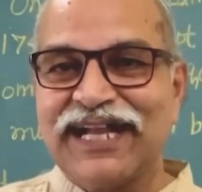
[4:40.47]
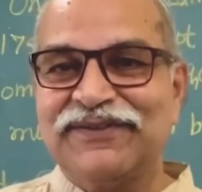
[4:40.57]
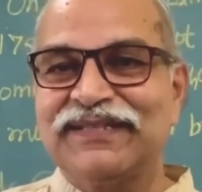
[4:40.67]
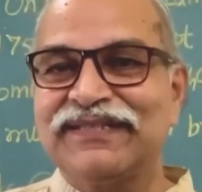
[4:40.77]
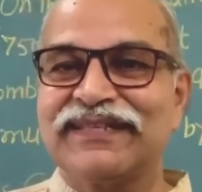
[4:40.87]

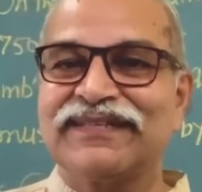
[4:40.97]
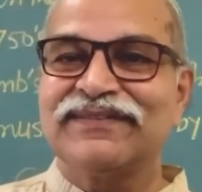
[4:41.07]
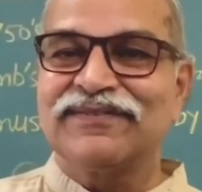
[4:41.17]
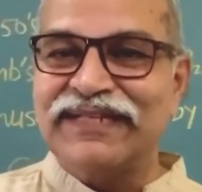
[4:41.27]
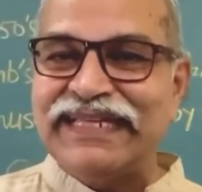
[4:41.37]
I will
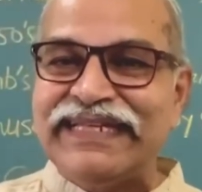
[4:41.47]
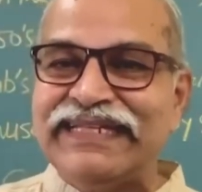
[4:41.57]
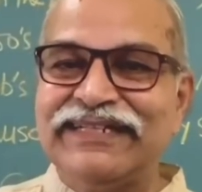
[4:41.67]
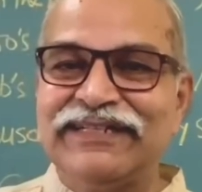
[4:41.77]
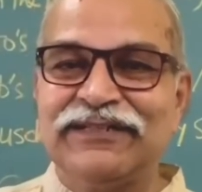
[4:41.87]
just
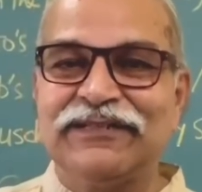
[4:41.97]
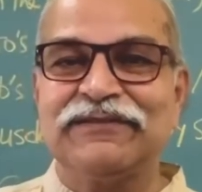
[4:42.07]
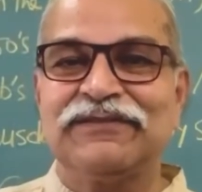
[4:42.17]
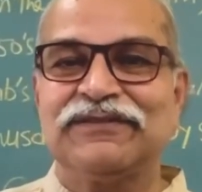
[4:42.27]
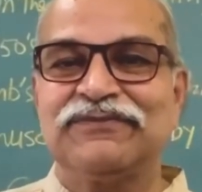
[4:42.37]
read
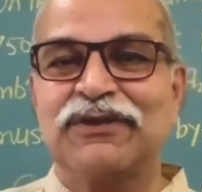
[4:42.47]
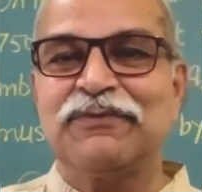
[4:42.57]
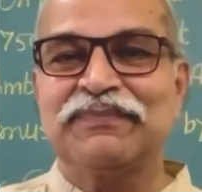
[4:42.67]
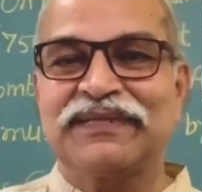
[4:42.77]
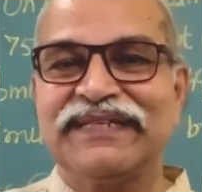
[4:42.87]

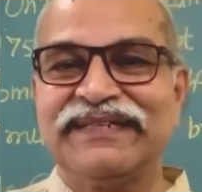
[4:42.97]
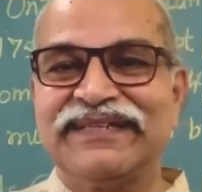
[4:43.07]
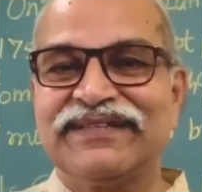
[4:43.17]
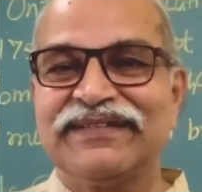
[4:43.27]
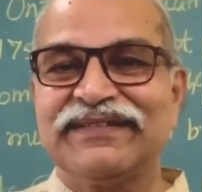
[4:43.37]
from
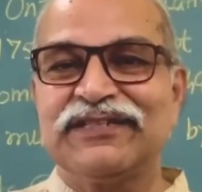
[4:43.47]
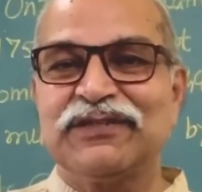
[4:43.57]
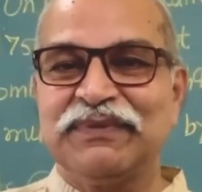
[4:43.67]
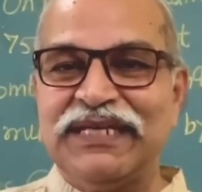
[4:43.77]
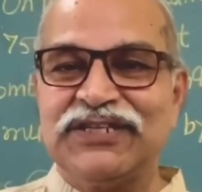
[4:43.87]
presentation
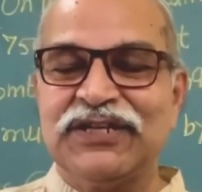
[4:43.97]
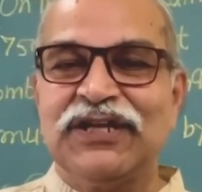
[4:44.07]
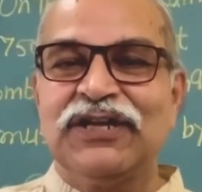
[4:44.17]
speech.